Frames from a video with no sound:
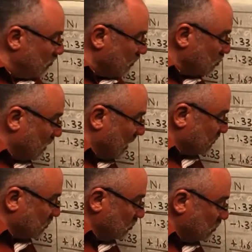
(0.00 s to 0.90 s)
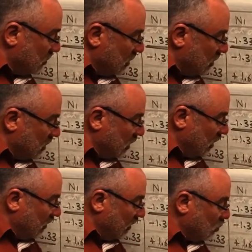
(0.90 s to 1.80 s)
But you have to,
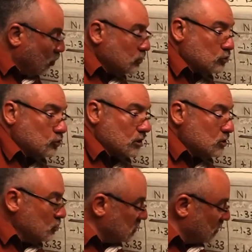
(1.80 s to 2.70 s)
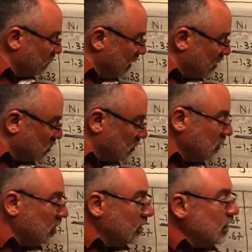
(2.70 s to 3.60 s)
in order to reduce the deflection,
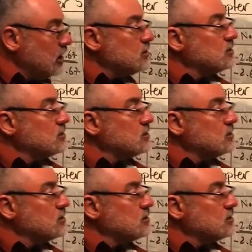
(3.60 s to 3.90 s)
either